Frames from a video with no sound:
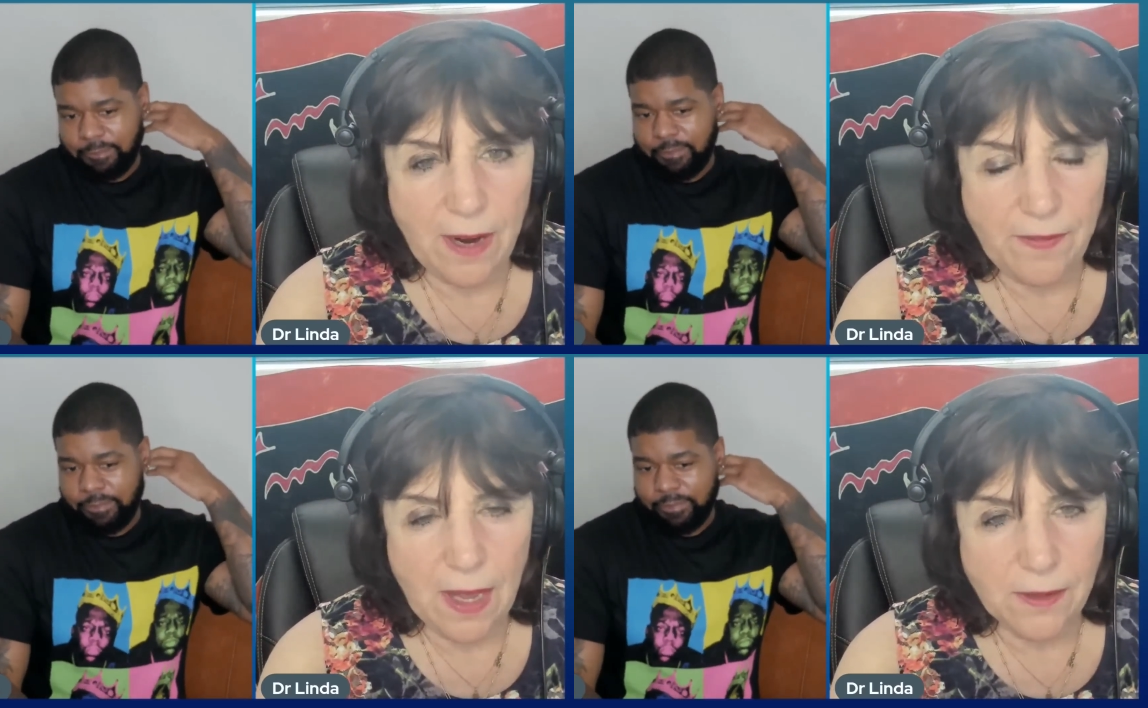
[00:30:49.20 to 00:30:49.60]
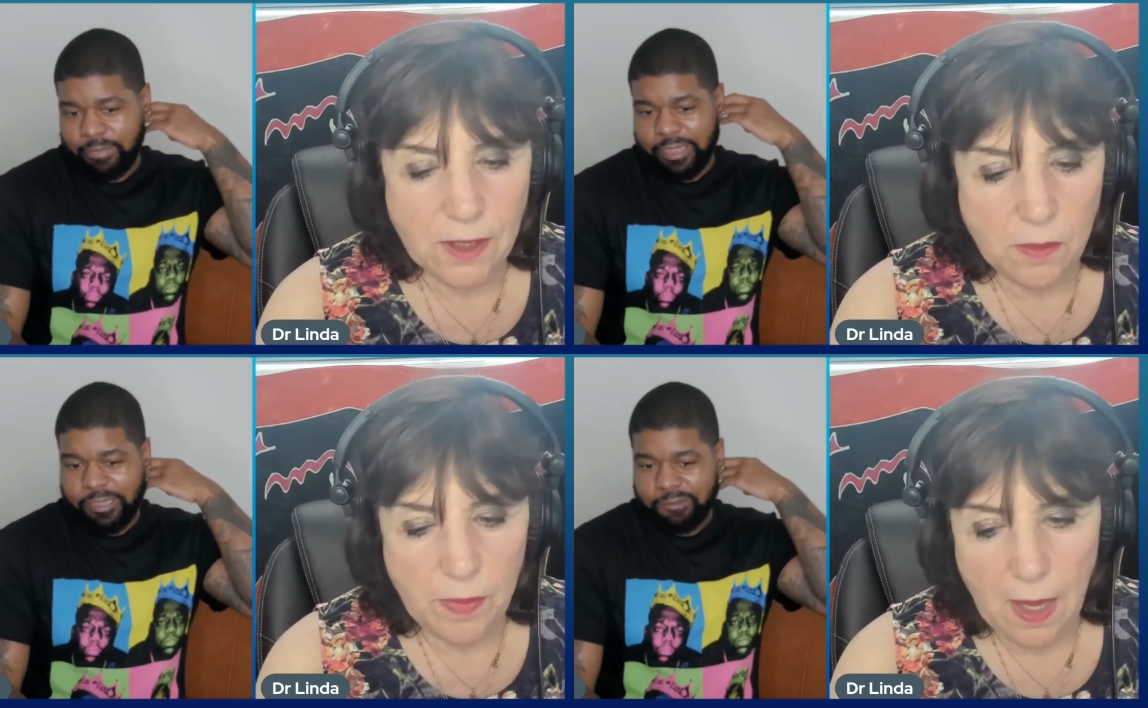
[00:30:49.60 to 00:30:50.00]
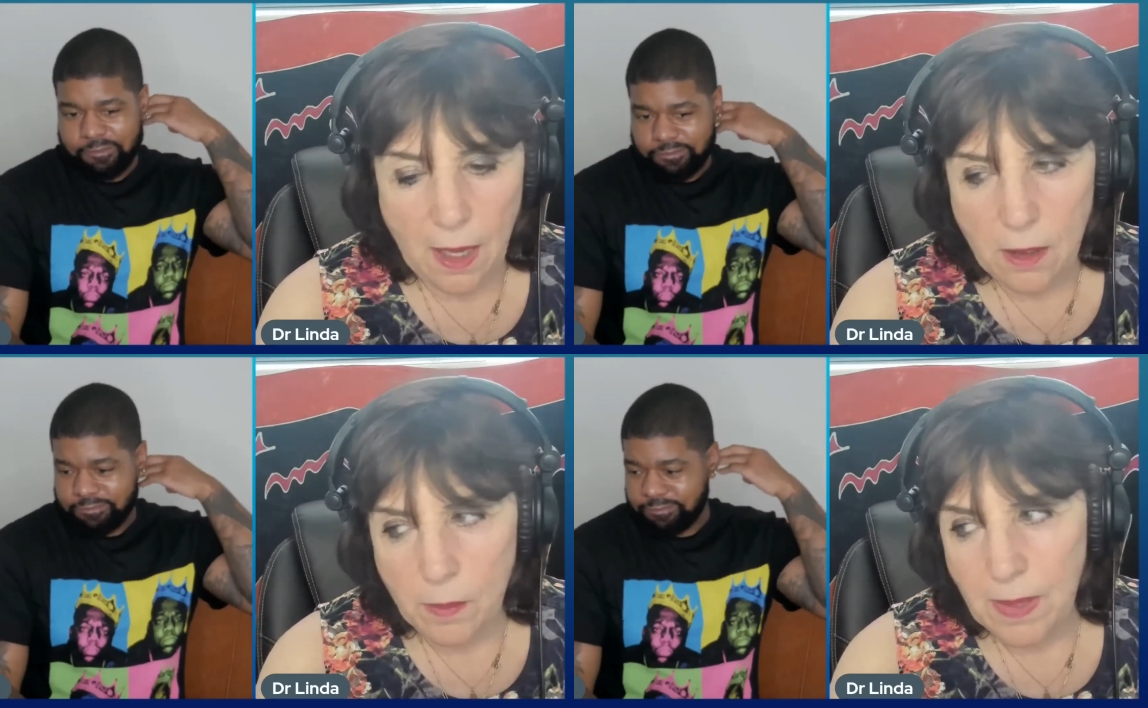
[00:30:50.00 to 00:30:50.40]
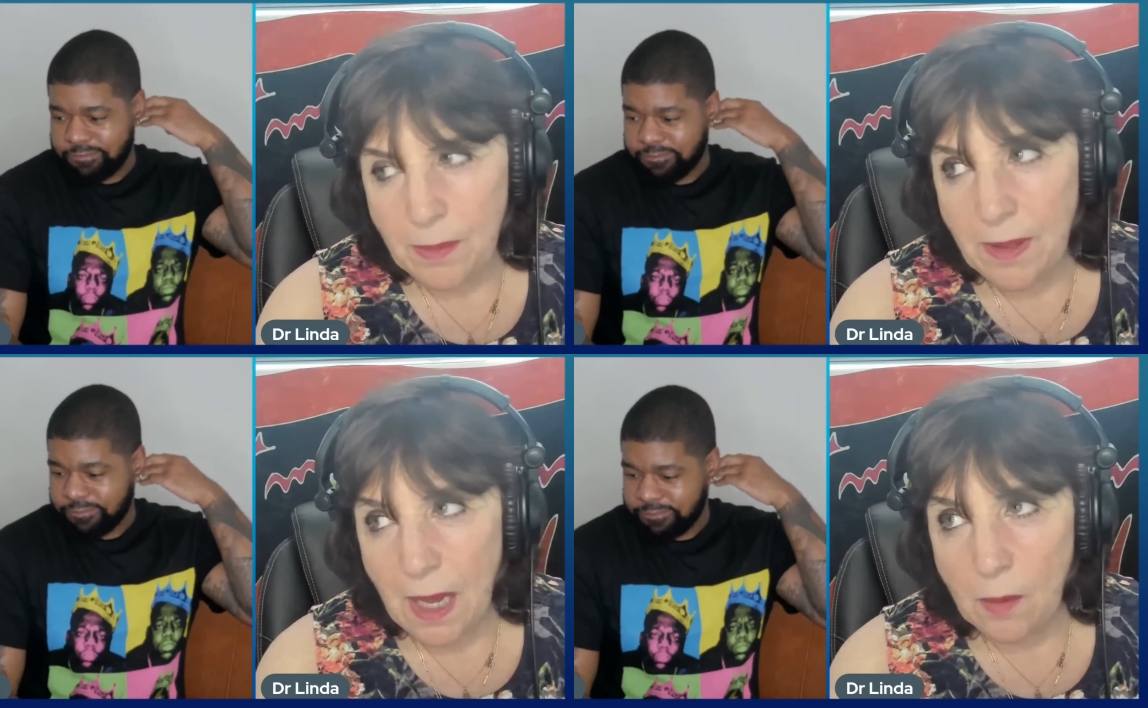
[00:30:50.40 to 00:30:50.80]
Speaker 1: five thousand dollars back. Or
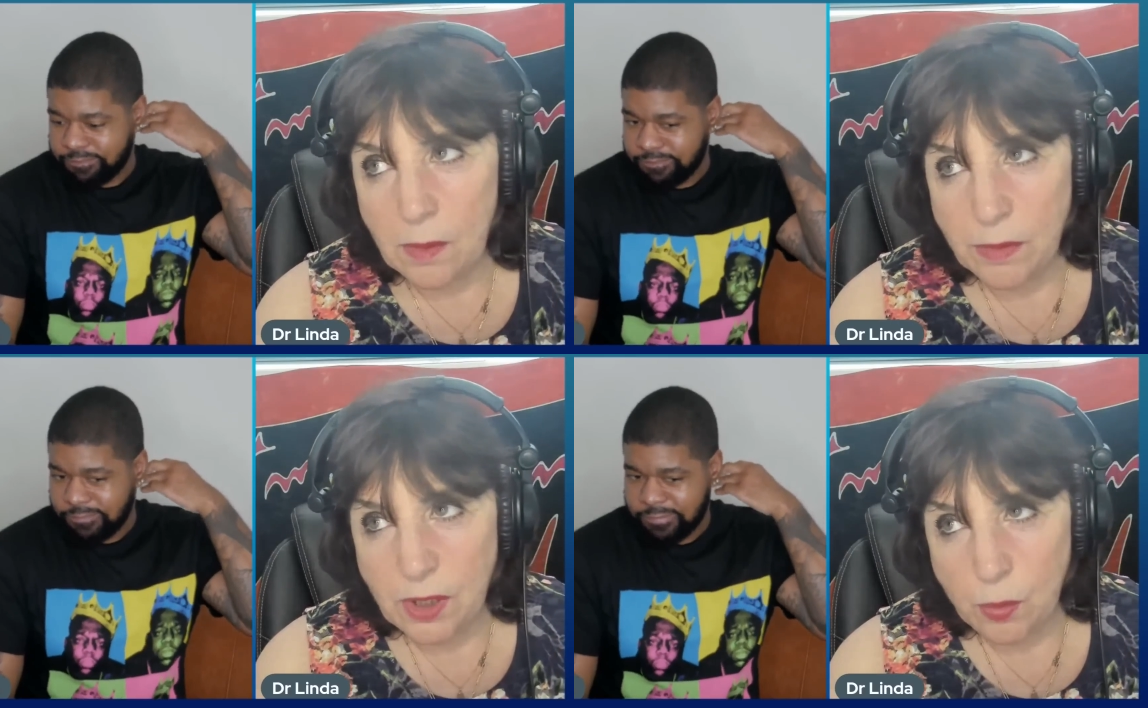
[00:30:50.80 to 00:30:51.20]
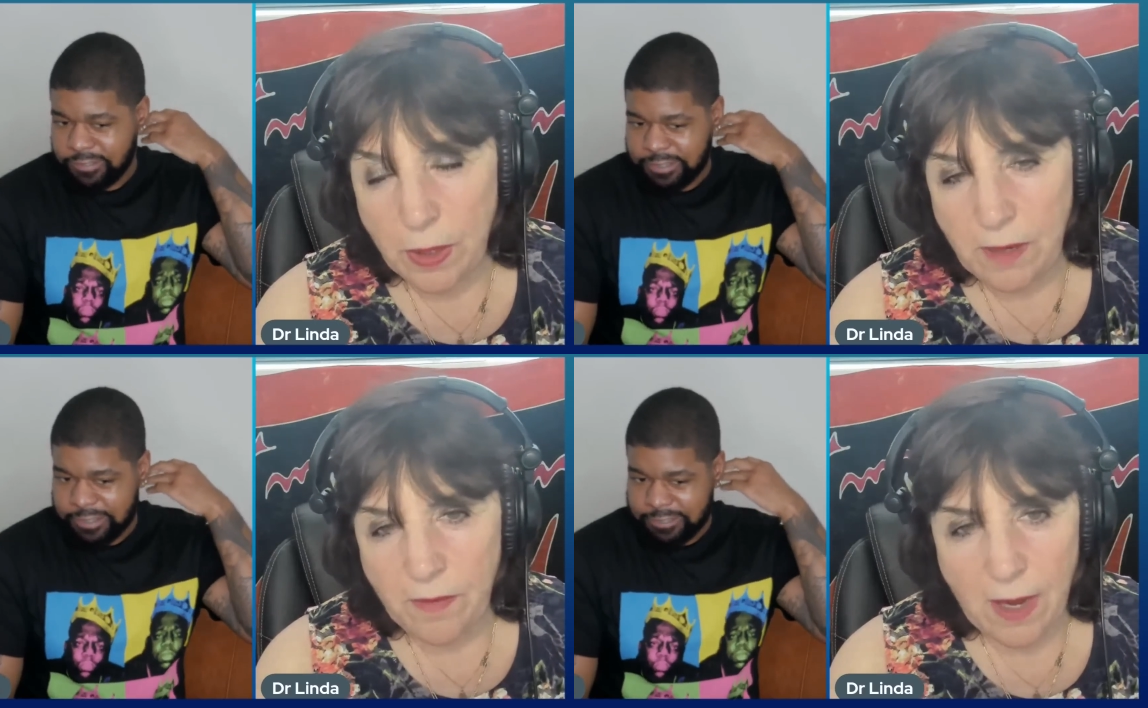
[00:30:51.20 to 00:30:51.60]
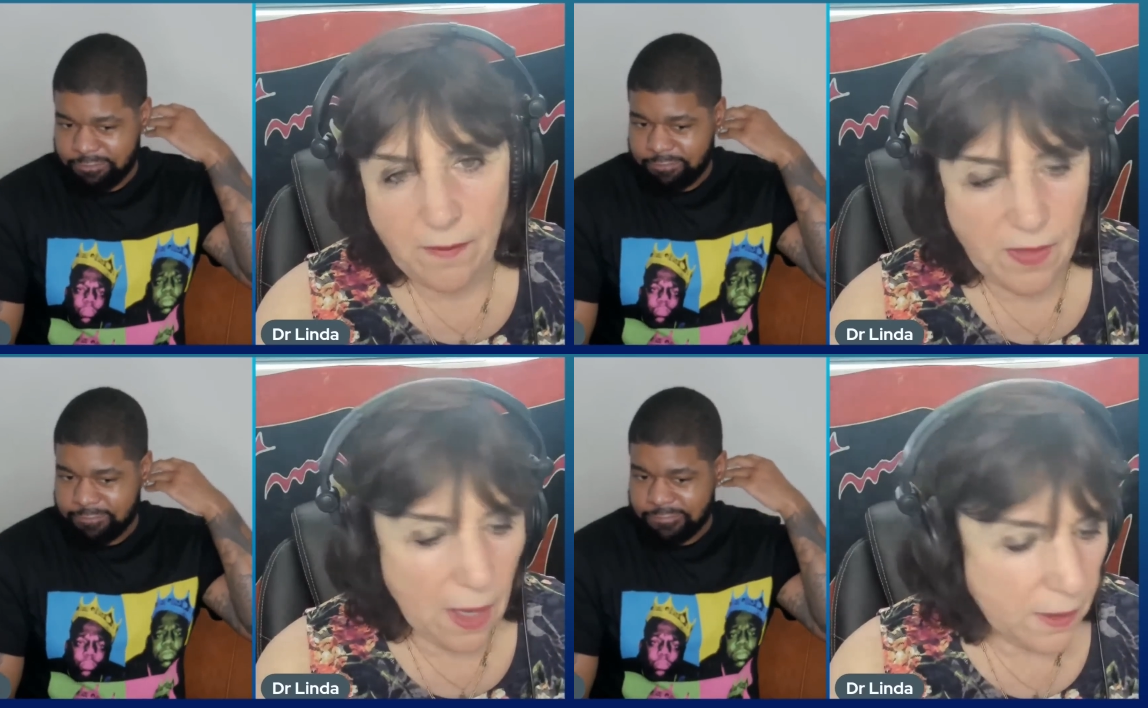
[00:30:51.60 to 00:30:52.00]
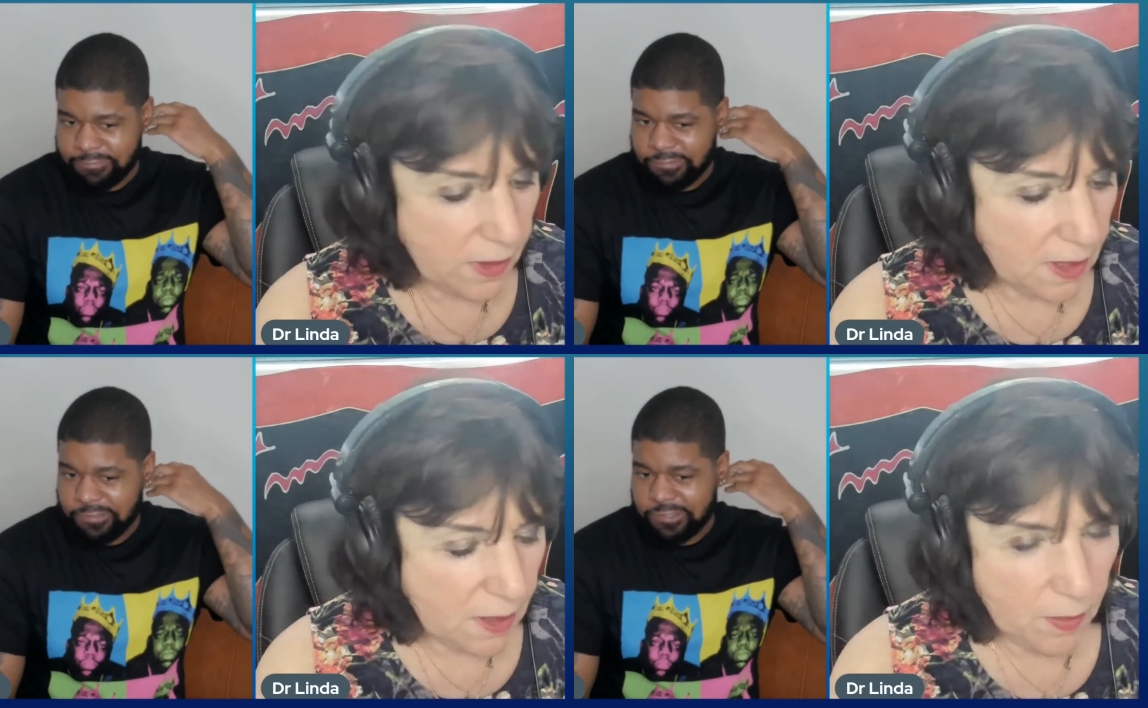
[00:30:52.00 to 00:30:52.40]
maybe that one was twenty-five
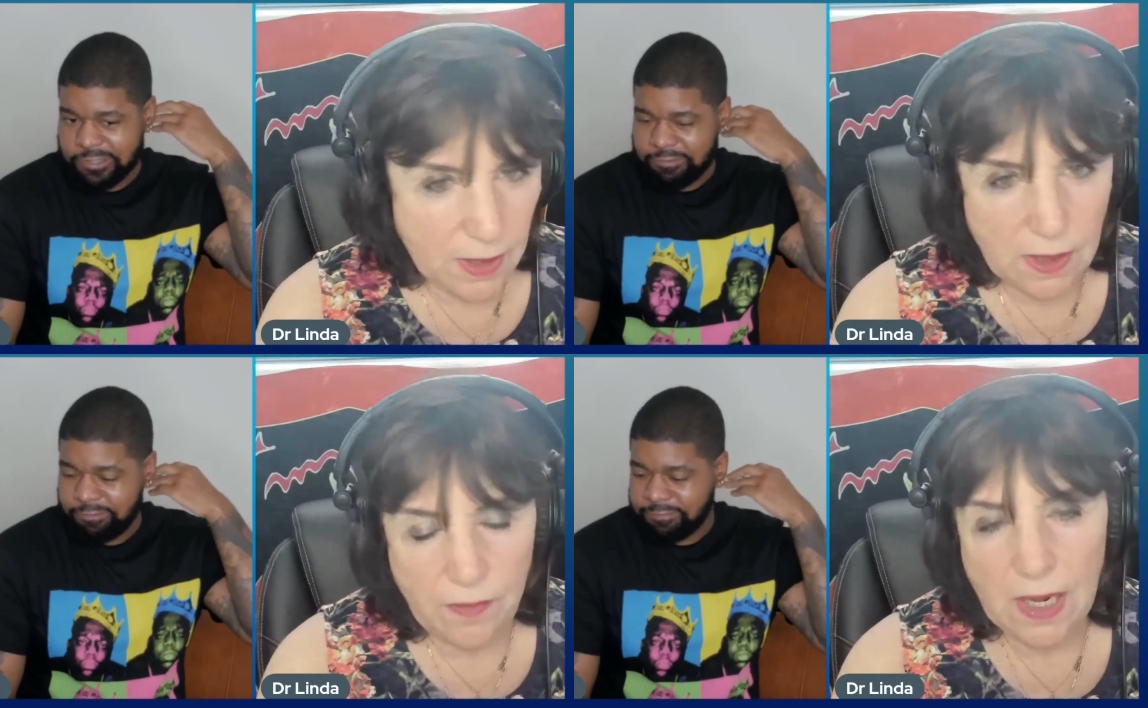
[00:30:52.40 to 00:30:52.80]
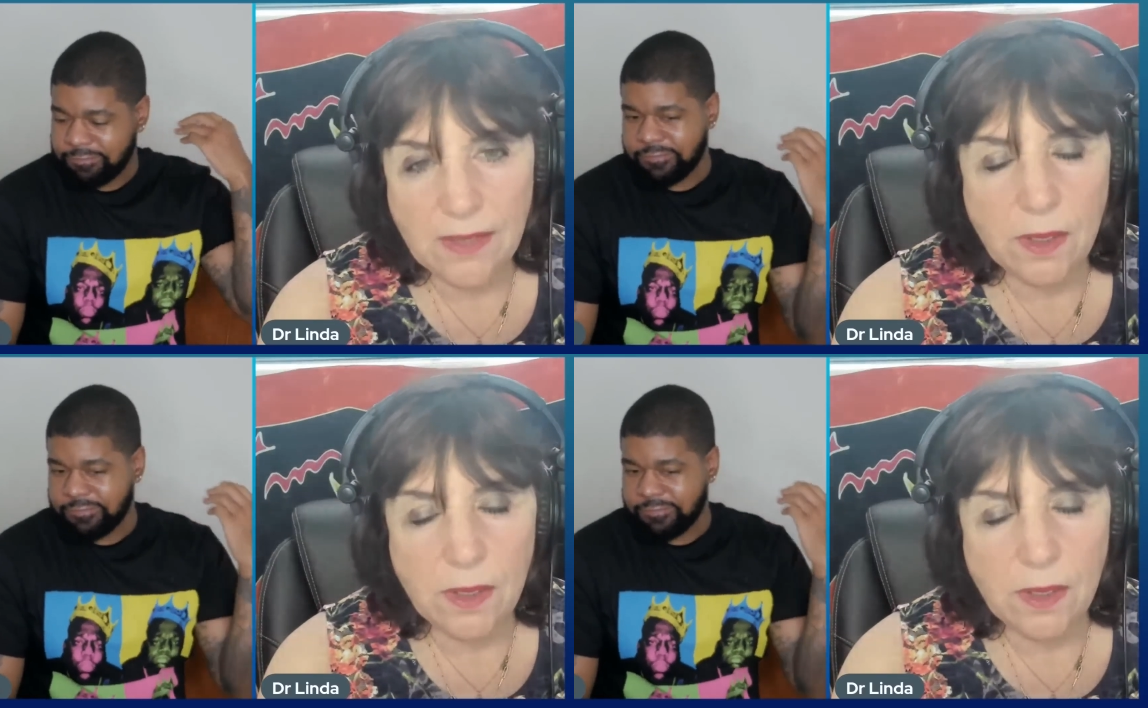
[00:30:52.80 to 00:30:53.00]
thousand dollars. It depends if it has